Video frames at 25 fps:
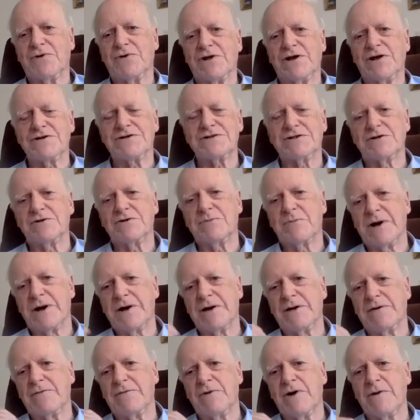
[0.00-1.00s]
an article
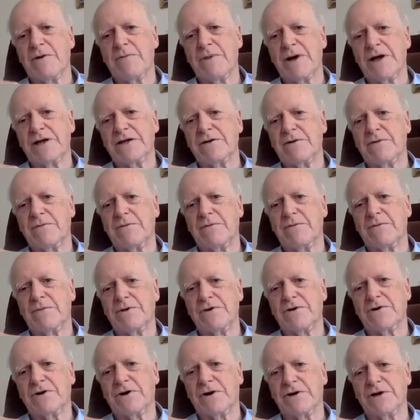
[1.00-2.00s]
by
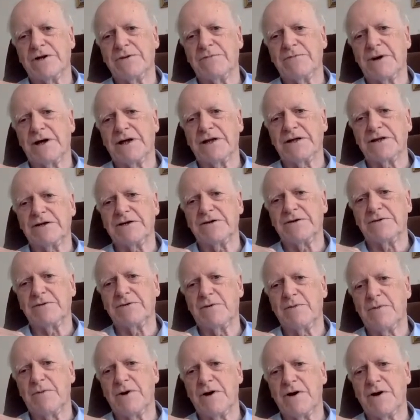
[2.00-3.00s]
your colleague Manny